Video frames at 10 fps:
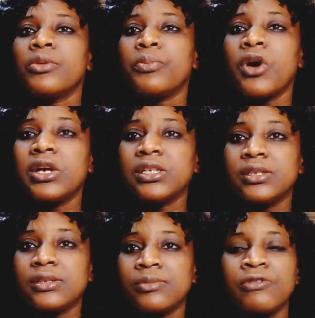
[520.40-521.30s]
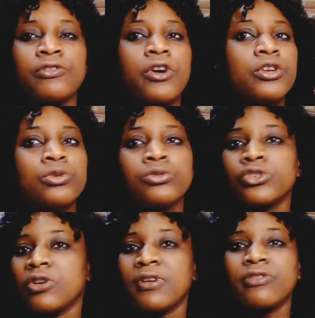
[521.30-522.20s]
The point is, before you
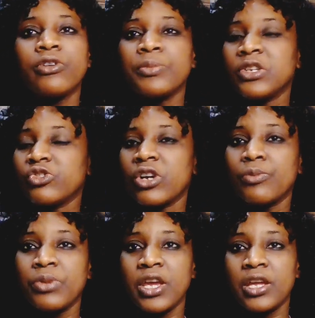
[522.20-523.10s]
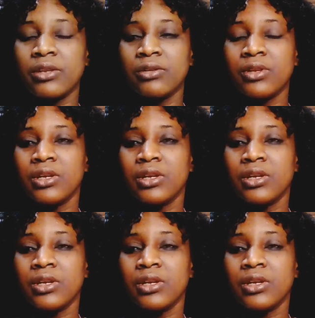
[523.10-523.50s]
suffer from menstrual pain,